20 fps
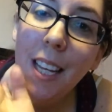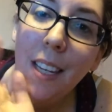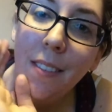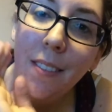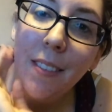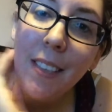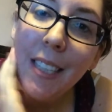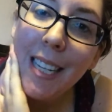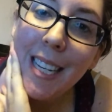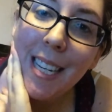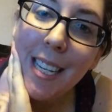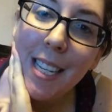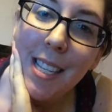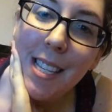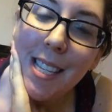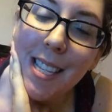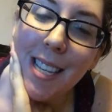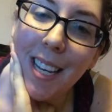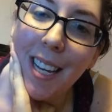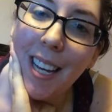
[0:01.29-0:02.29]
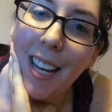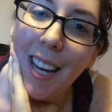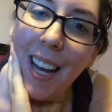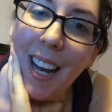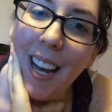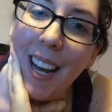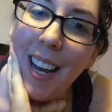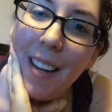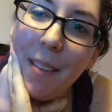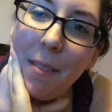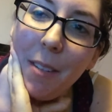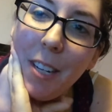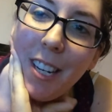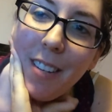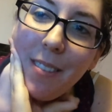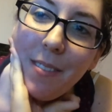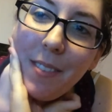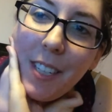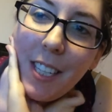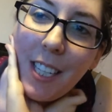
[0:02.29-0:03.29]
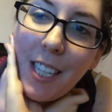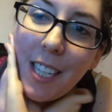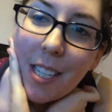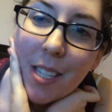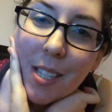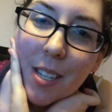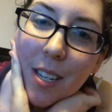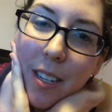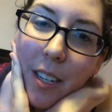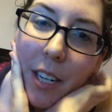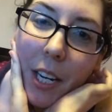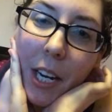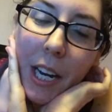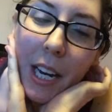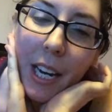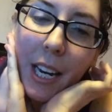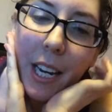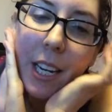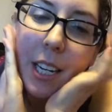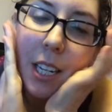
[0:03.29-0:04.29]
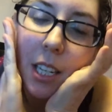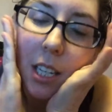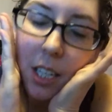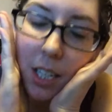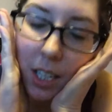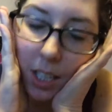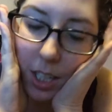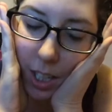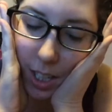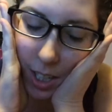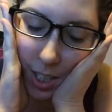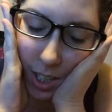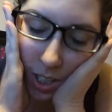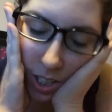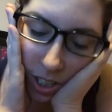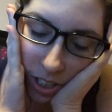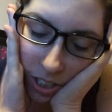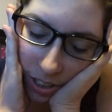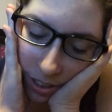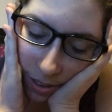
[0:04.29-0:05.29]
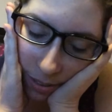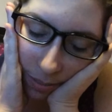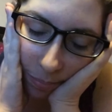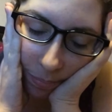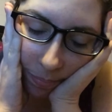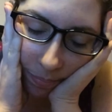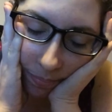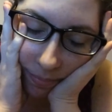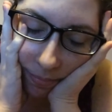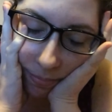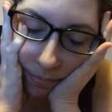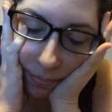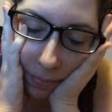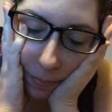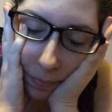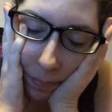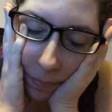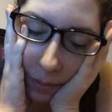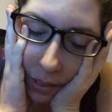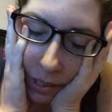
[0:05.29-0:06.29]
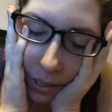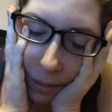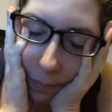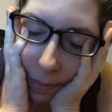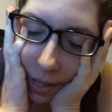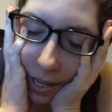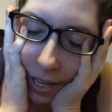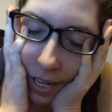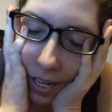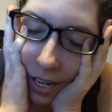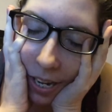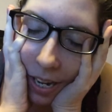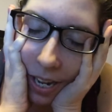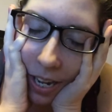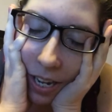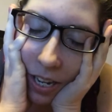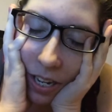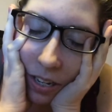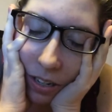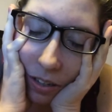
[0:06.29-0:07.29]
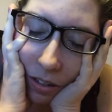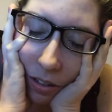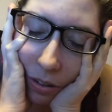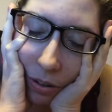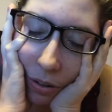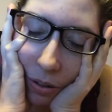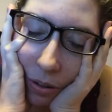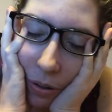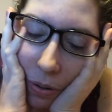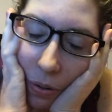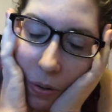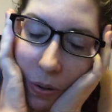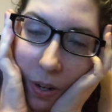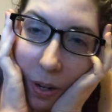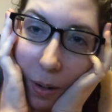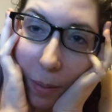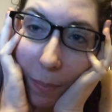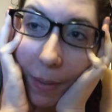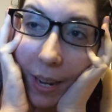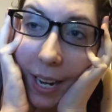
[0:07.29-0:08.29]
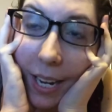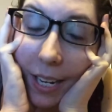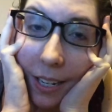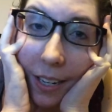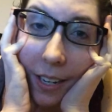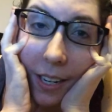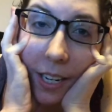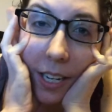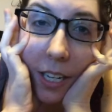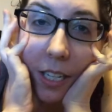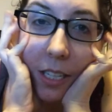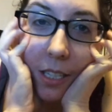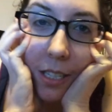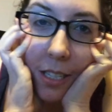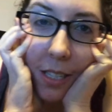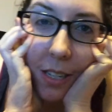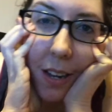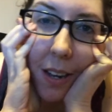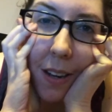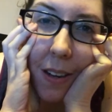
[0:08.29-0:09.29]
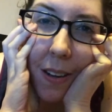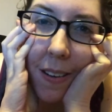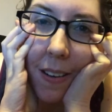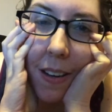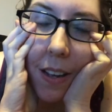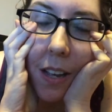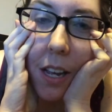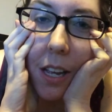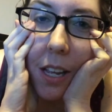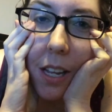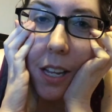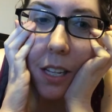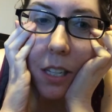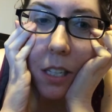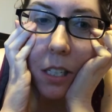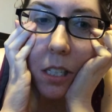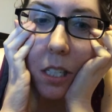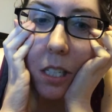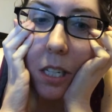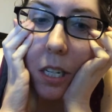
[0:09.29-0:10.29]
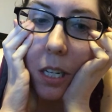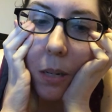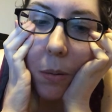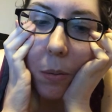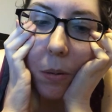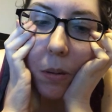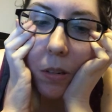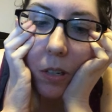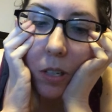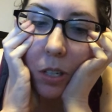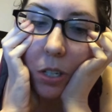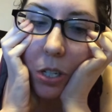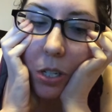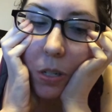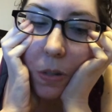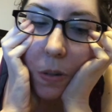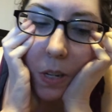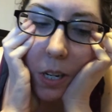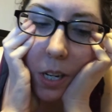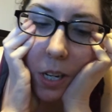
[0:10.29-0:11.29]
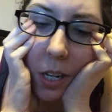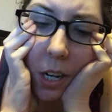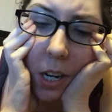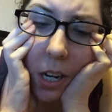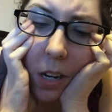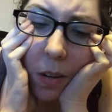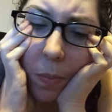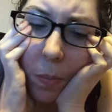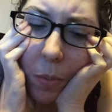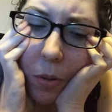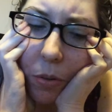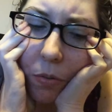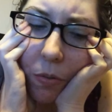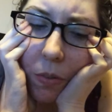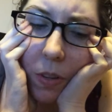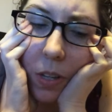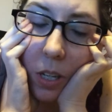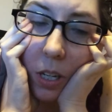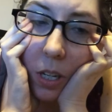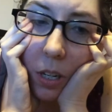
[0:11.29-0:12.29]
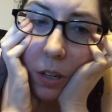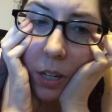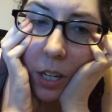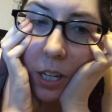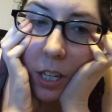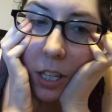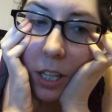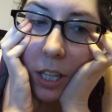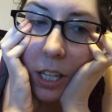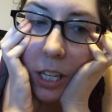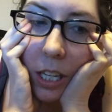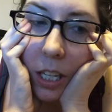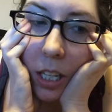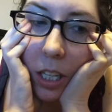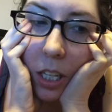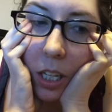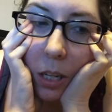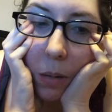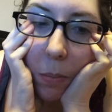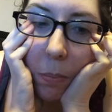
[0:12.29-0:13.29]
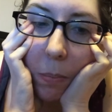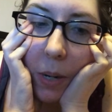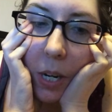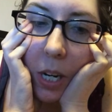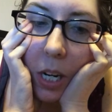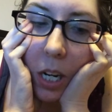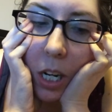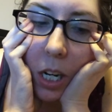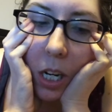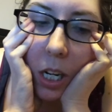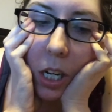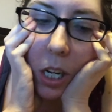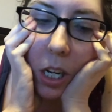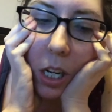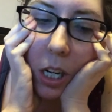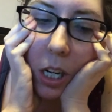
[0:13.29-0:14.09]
lovelies. I'm not feeling so great. I'm headed into a migraine, so this is going to be really short. I haven't been feeling great lately, but I